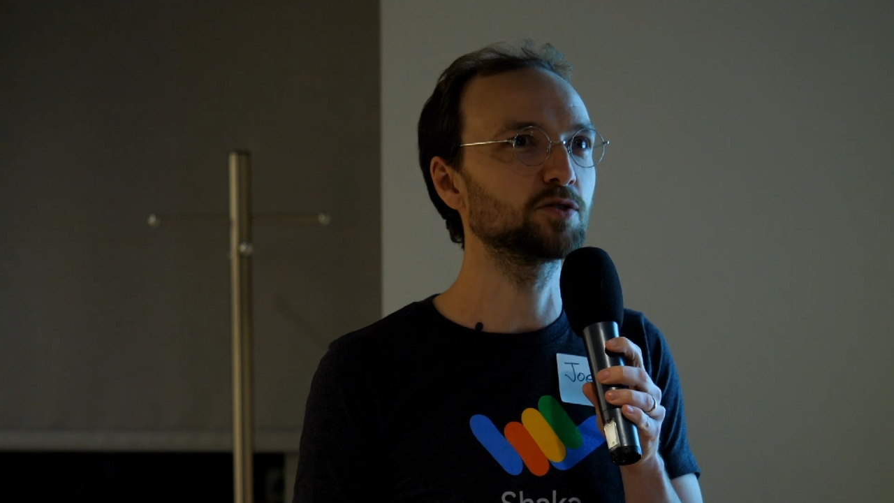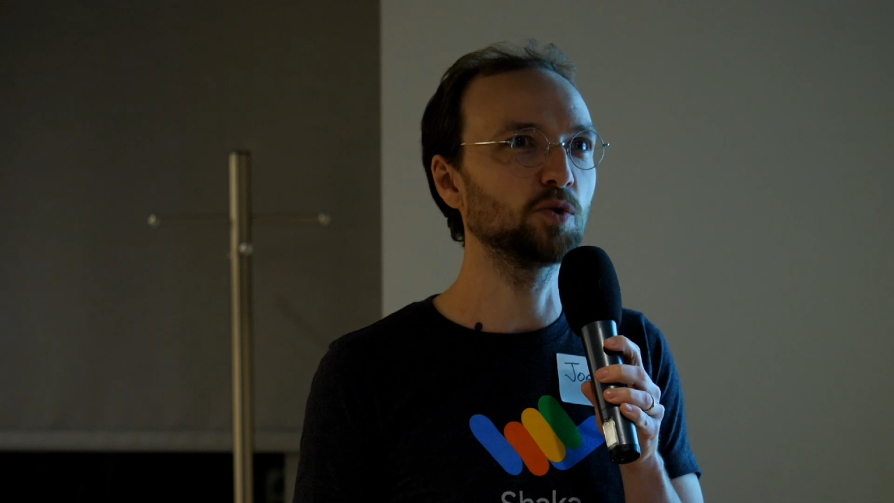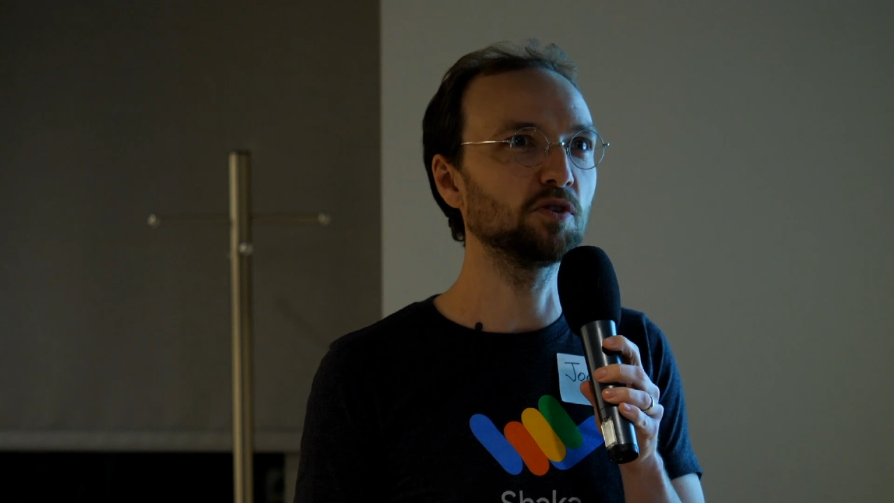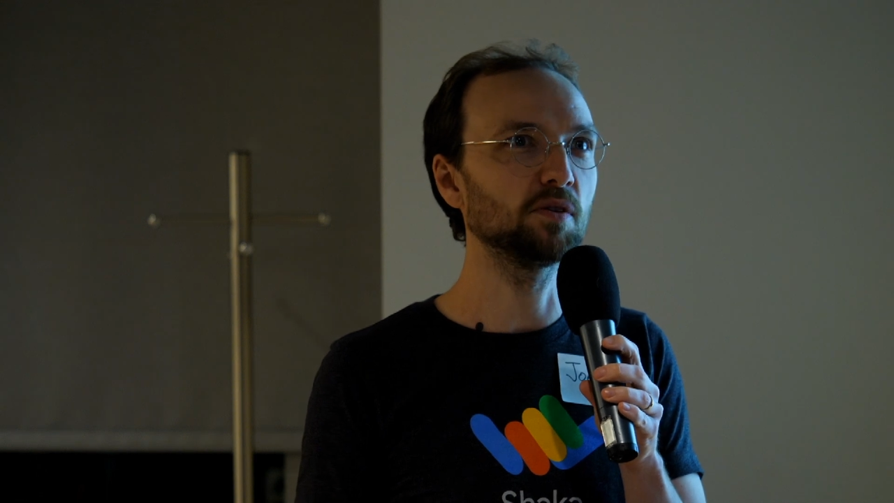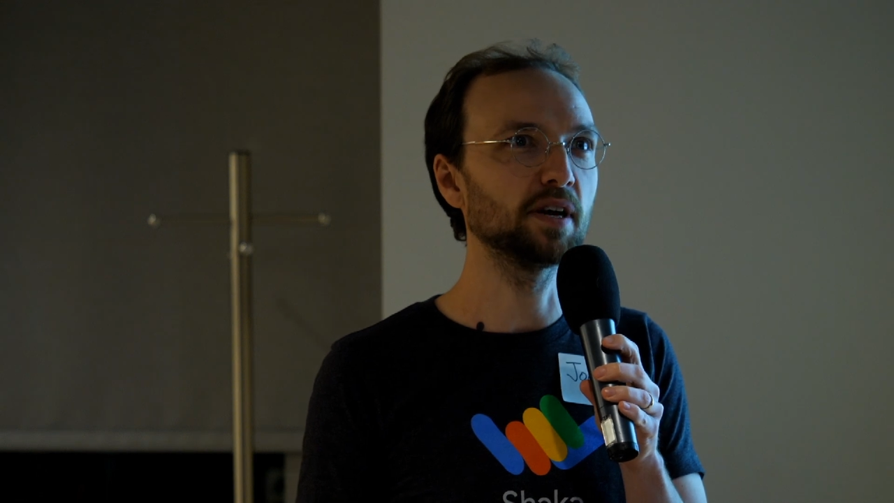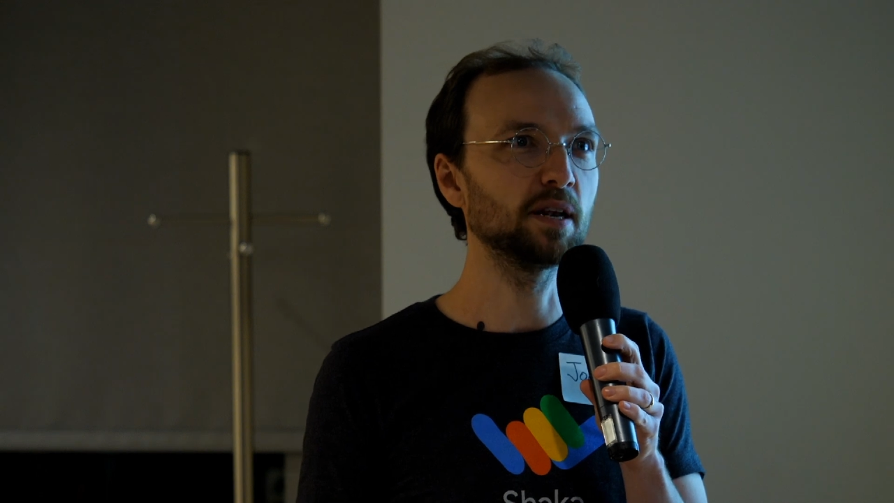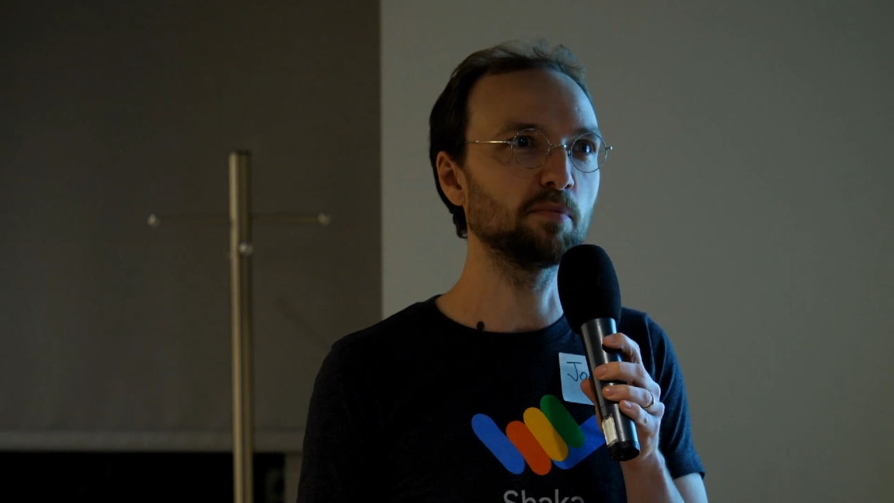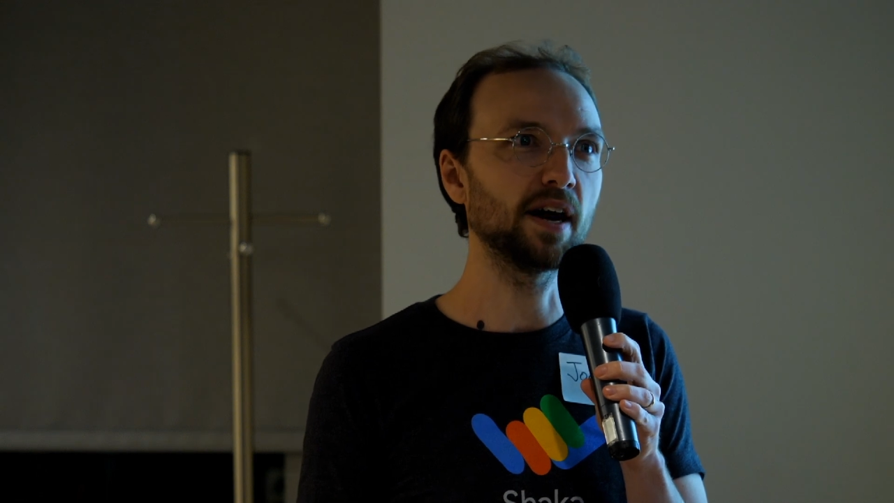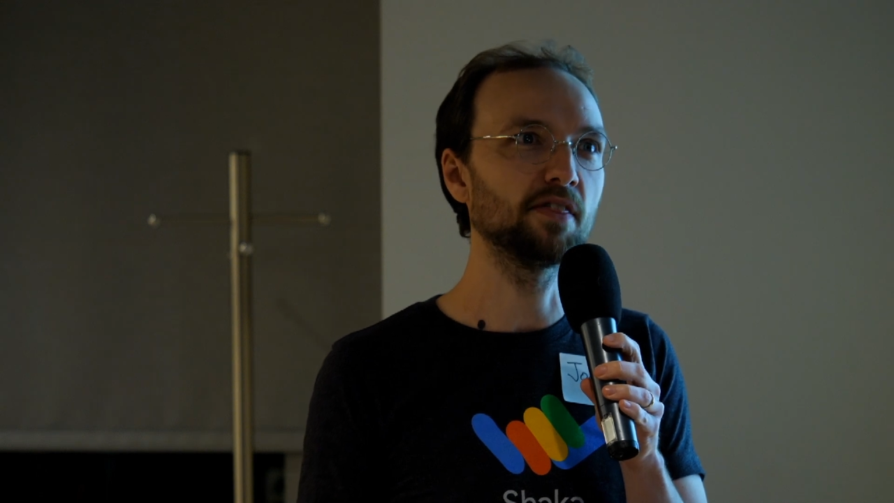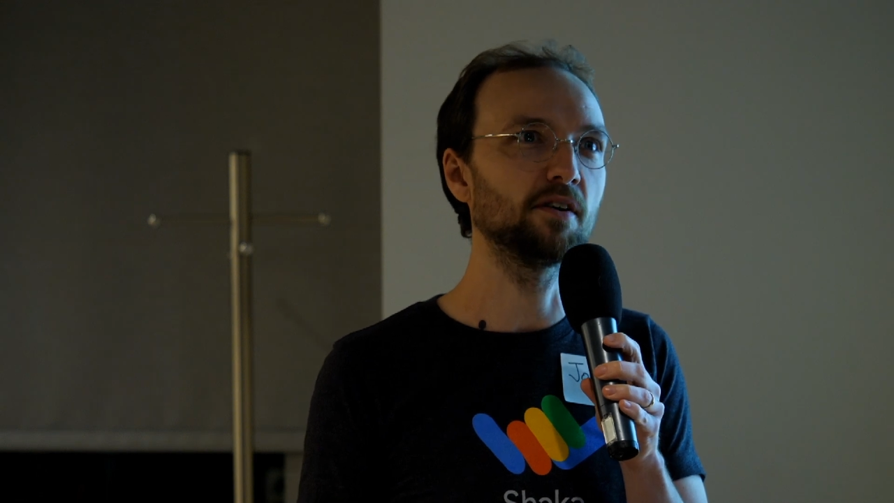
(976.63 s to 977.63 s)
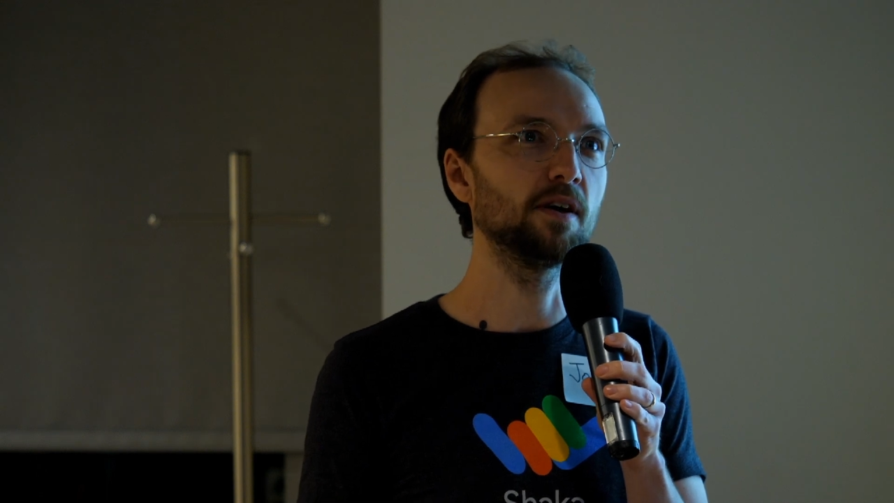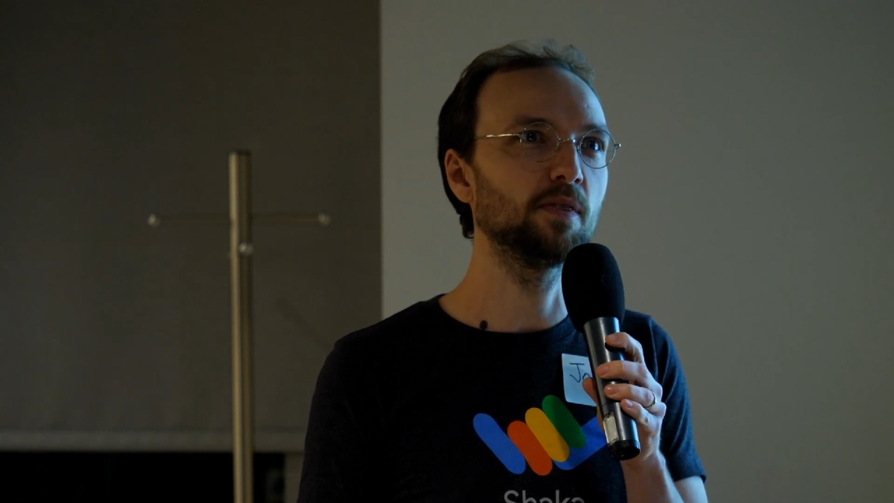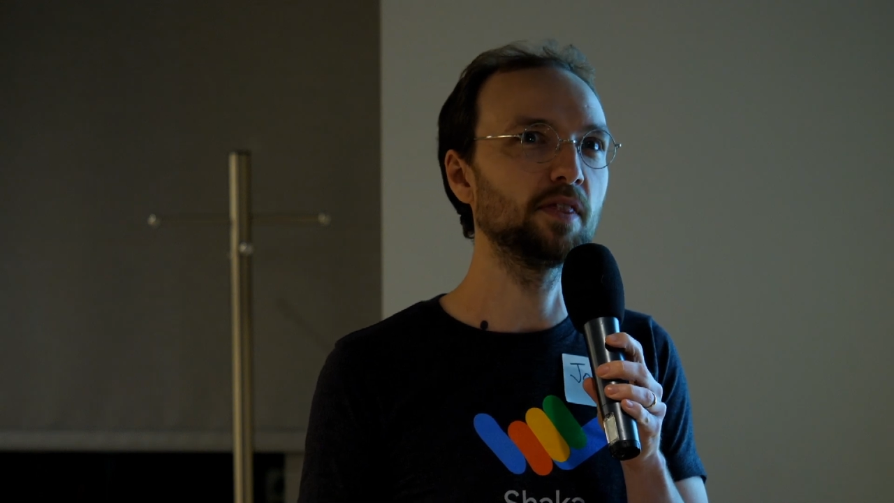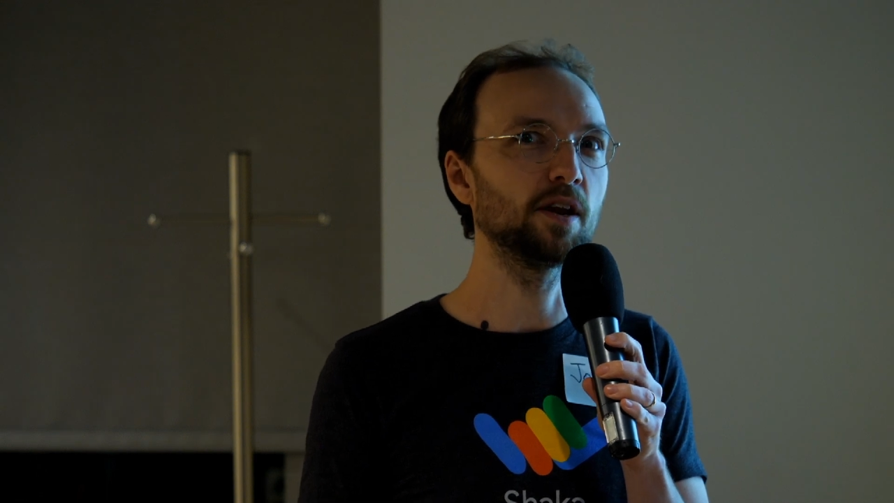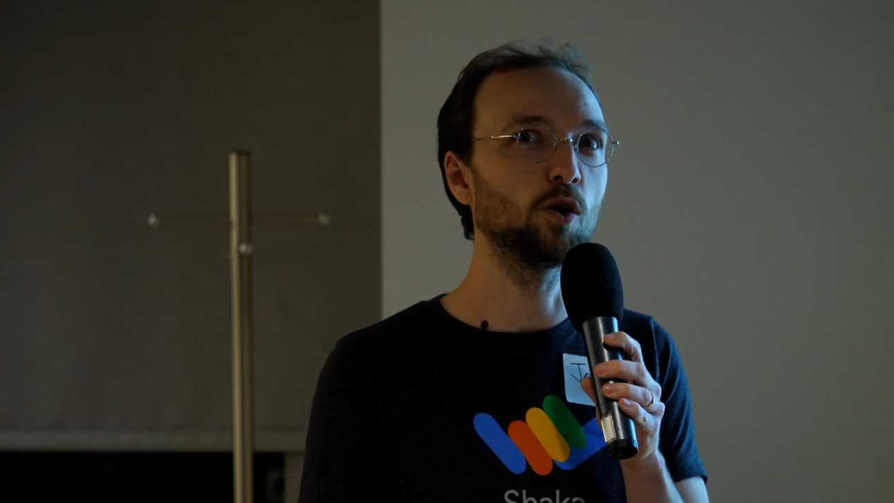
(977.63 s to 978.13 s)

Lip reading: tool in Python that